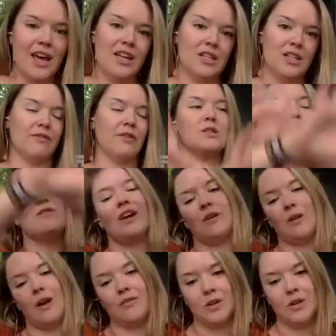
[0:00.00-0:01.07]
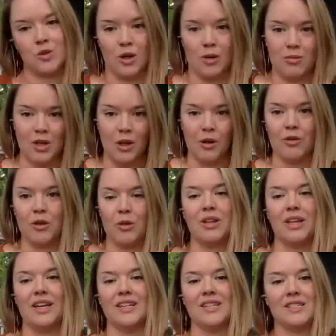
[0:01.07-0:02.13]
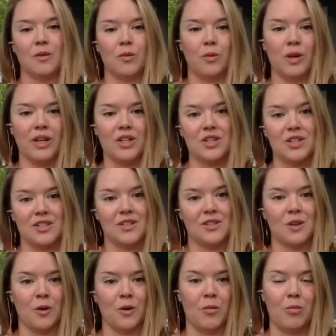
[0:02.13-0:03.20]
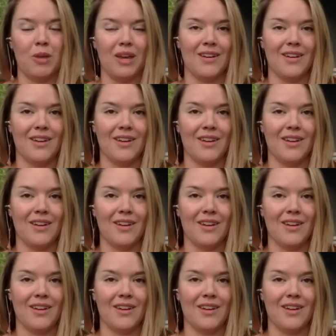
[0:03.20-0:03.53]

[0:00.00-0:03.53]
diversified revenue streams all over the place, which is its own bit.